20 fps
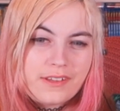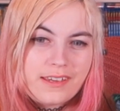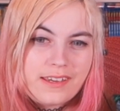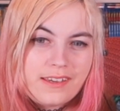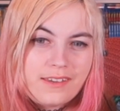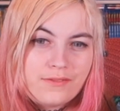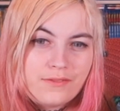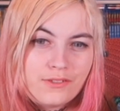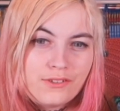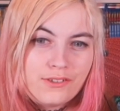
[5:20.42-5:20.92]

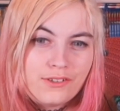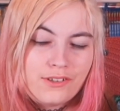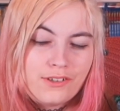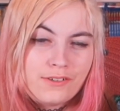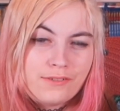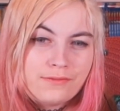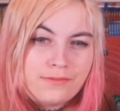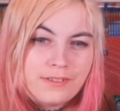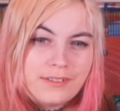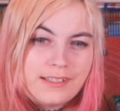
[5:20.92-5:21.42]
evil
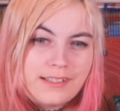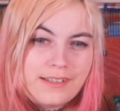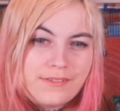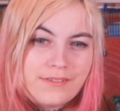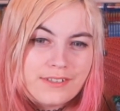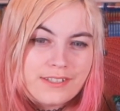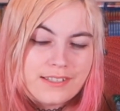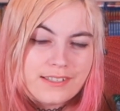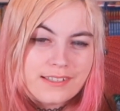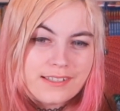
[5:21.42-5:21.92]
off and give it
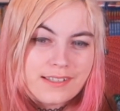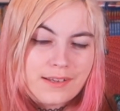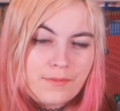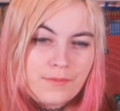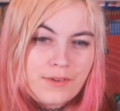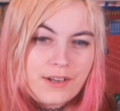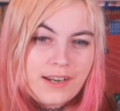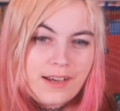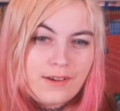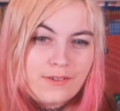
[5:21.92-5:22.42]
to someone
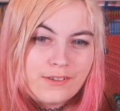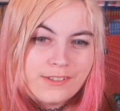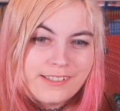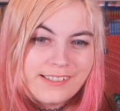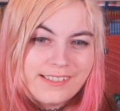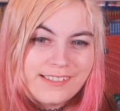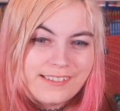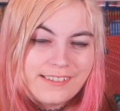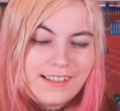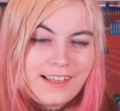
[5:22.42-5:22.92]

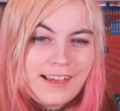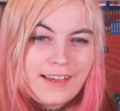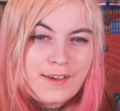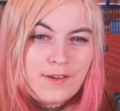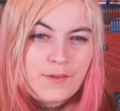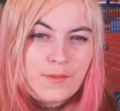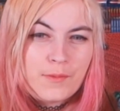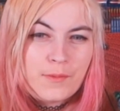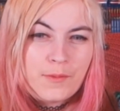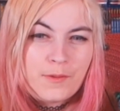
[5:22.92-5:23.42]
else. Like,
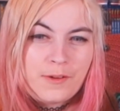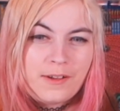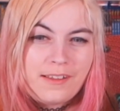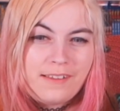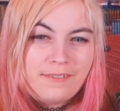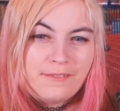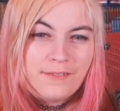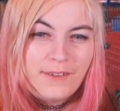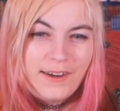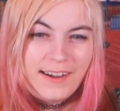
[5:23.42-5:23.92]

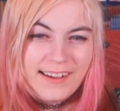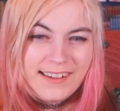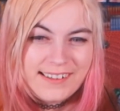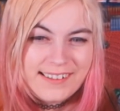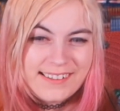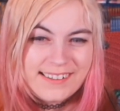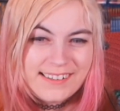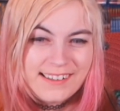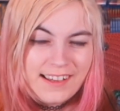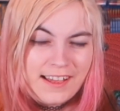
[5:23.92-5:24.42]
what?
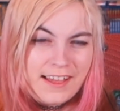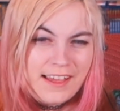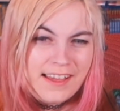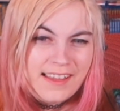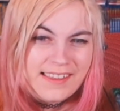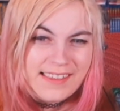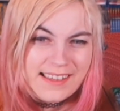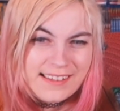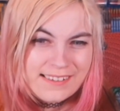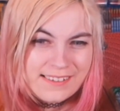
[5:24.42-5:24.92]

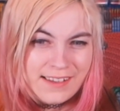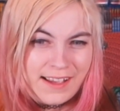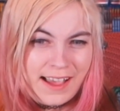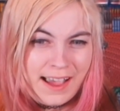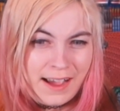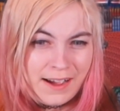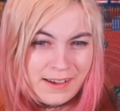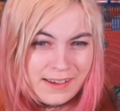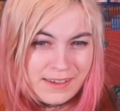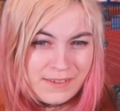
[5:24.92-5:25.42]
That's not
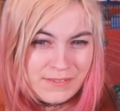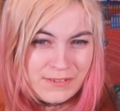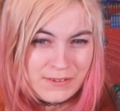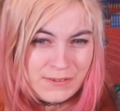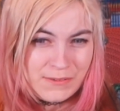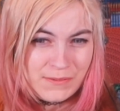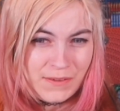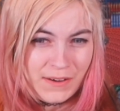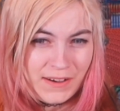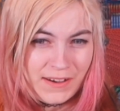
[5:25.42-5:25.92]
how evil
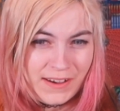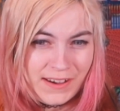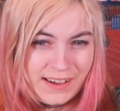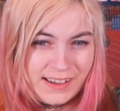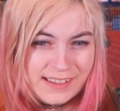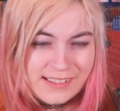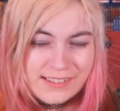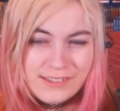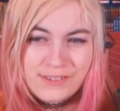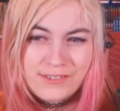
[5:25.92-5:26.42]

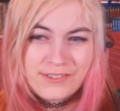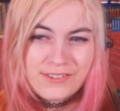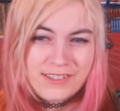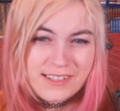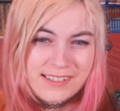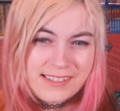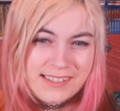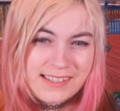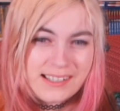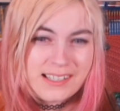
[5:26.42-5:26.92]
works. You
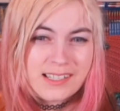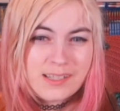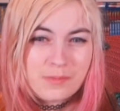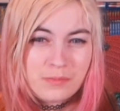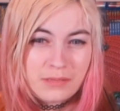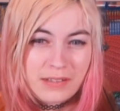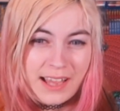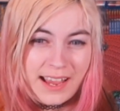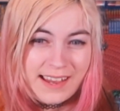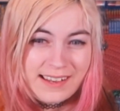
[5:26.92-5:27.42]
just
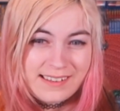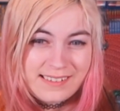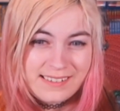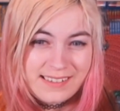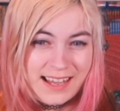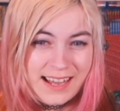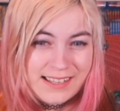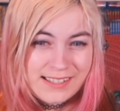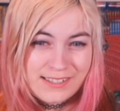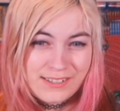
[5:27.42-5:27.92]
explained
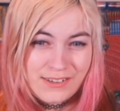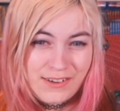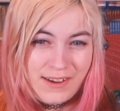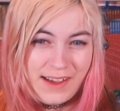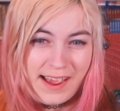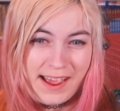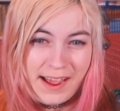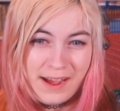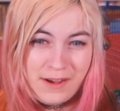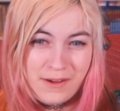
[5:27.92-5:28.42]
that's not
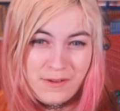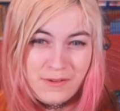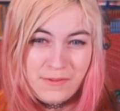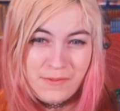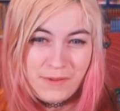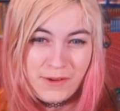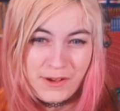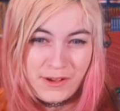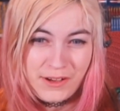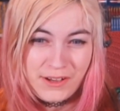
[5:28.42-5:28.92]
how it
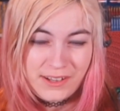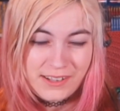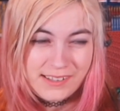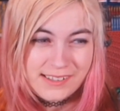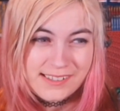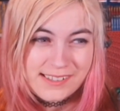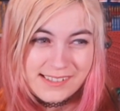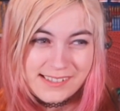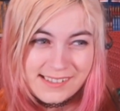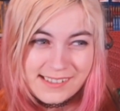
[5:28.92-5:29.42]

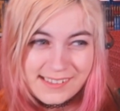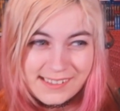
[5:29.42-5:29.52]
works.